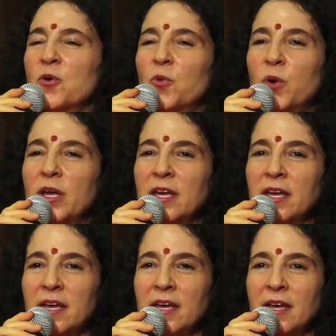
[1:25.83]

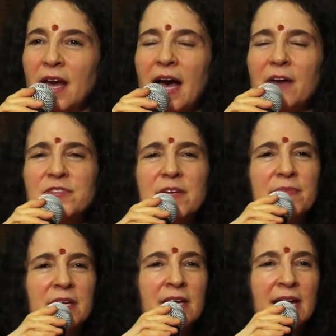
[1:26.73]
We have
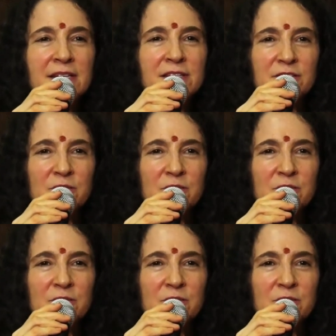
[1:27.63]
something nice